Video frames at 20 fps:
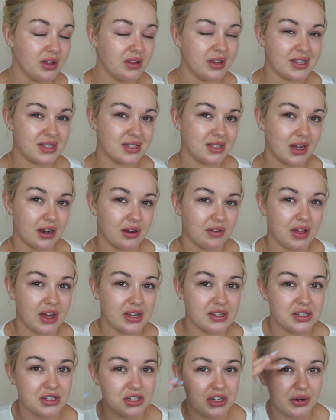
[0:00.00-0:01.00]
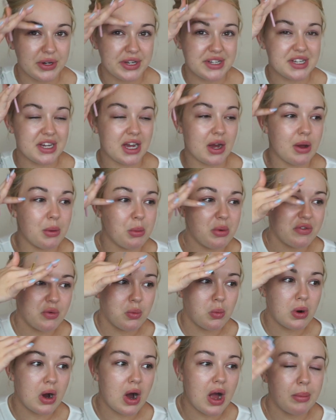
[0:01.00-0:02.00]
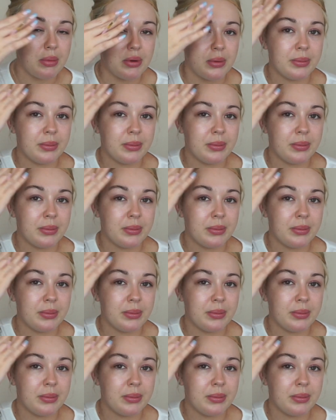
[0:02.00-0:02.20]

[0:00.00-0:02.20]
There's none of that, so you don't need to go in with a wipe